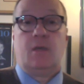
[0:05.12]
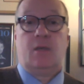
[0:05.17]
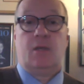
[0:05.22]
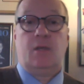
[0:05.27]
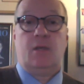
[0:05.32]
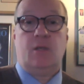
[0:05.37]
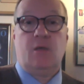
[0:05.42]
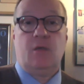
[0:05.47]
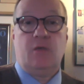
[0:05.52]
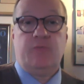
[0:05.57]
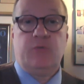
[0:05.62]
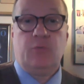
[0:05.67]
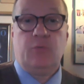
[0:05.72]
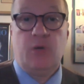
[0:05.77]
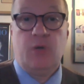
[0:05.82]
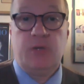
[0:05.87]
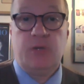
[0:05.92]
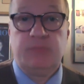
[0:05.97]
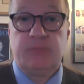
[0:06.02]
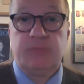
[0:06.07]
Hello,
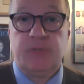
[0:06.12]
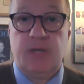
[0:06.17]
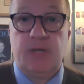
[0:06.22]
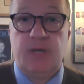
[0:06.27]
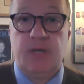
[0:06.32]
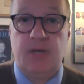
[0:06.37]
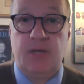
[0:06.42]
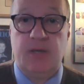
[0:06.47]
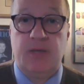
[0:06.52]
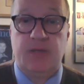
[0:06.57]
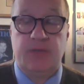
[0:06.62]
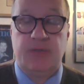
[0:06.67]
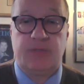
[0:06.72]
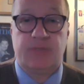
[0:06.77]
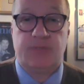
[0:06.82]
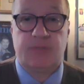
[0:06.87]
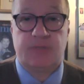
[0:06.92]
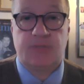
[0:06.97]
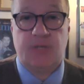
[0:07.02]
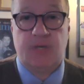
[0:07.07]
everyone. Uh,
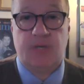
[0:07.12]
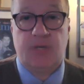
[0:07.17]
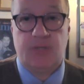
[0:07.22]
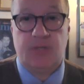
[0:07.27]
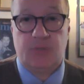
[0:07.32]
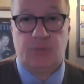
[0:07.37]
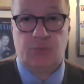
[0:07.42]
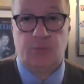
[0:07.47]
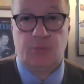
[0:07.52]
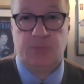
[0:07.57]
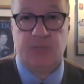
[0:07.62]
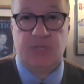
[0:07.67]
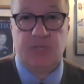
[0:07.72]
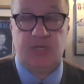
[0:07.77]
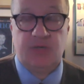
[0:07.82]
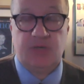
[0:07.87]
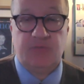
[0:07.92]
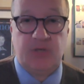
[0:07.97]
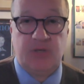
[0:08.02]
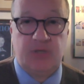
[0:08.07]
this is uh, Truby
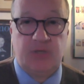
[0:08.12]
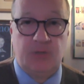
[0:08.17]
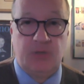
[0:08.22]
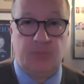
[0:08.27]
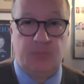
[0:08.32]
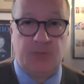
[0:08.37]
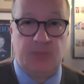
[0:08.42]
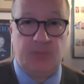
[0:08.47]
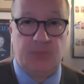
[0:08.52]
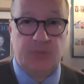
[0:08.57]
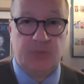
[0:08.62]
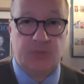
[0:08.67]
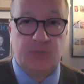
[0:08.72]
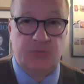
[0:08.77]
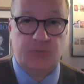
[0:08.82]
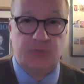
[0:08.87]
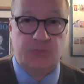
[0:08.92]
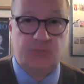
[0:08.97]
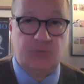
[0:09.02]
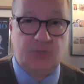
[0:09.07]
Chiaviello,
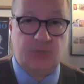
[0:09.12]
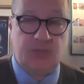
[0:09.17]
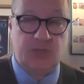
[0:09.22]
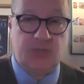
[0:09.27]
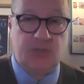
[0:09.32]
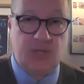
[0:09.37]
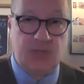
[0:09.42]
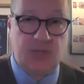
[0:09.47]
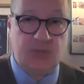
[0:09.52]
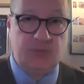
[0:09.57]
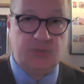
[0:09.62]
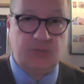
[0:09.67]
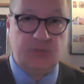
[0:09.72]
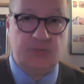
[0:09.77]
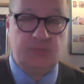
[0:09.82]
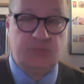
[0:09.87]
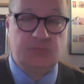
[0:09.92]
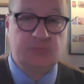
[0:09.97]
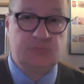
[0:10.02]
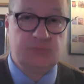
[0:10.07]
publisher and
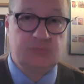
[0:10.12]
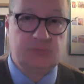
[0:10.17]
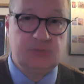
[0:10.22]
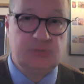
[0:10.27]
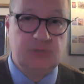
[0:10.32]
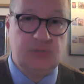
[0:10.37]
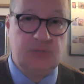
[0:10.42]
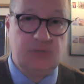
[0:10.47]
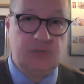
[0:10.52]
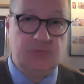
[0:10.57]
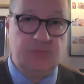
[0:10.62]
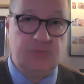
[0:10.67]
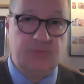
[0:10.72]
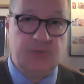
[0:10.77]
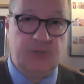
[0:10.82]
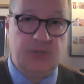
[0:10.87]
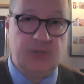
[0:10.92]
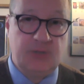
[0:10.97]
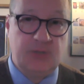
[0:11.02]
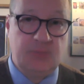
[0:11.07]
editor of
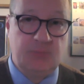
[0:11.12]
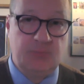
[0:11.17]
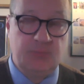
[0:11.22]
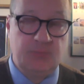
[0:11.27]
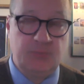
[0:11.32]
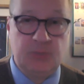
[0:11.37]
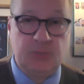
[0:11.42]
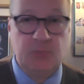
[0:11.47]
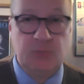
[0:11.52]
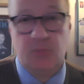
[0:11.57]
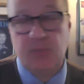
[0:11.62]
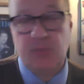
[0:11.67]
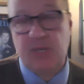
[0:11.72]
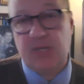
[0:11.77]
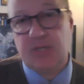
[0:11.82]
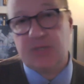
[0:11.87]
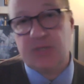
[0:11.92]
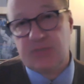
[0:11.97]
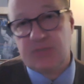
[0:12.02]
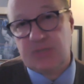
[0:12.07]
uh, Primo
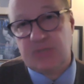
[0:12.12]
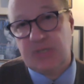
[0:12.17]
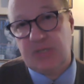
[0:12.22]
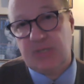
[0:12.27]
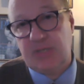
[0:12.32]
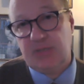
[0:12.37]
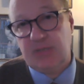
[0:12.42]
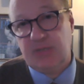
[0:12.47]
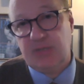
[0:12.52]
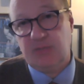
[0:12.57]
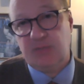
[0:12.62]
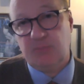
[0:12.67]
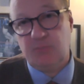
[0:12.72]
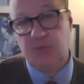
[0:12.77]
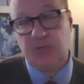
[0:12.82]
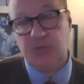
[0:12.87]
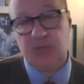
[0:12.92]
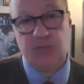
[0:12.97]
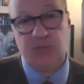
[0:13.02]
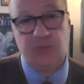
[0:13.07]
Magazine, and I'm
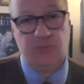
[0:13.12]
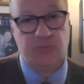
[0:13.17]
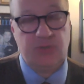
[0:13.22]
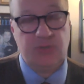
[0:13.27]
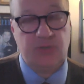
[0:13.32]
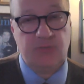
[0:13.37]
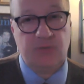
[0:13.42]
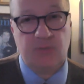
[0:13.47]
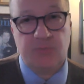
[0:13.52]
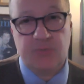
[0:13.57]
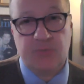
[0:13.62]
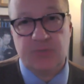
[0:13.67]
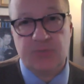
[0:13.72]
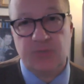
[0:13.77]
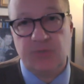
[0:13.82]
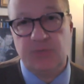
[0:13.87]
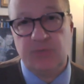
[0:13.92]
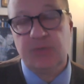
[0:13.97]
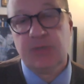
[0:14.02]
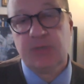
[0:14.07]
bringing you another
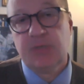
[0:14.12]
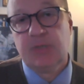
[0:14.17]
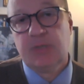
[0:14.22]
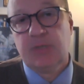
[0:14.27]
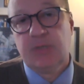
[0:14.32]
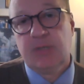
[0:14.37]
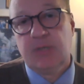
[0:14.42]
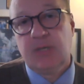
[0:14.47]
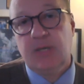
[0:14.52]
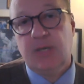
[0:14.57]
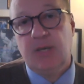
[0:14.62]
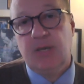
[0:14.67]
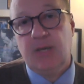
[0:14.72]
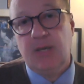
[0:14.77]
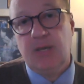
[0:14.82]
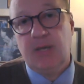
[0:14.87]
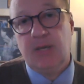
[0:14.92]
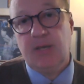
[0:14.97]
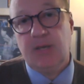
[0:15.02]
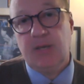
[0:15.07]
episode
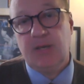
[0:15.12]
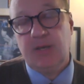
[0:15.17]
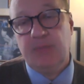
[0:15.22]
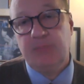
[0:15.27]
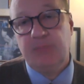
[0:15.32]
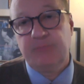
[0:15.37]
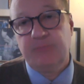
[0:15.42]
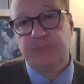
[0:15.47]
uh,